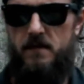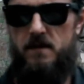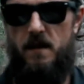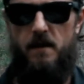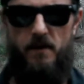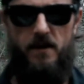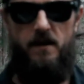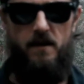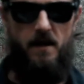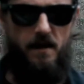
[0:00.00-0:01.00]
It's
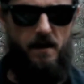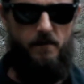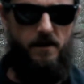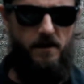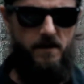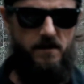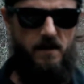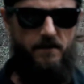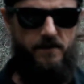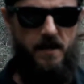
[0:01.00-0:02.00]
not going to bring you instant
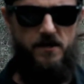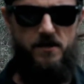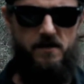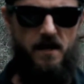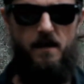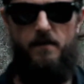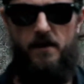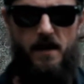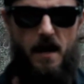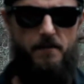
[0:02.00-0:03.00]
gratification. It's not going to
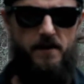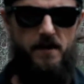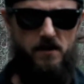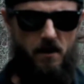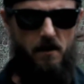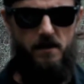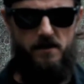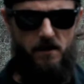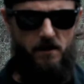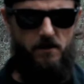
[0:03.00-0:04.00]
bring you happiness. All
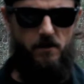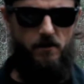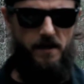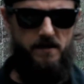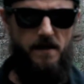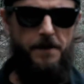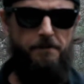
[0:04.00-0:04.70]
it's going to do is